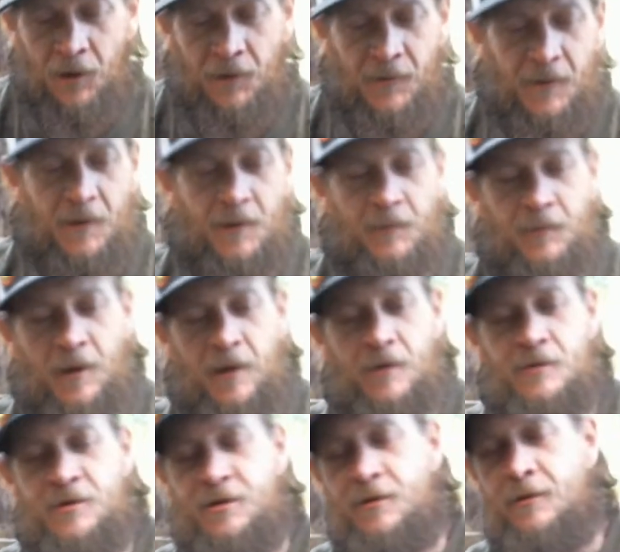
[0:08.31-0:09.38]
the flannel
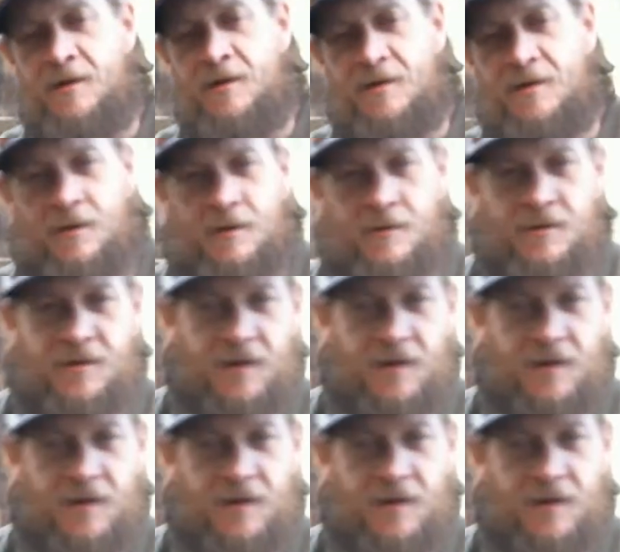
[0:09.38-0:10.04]
shirt is our state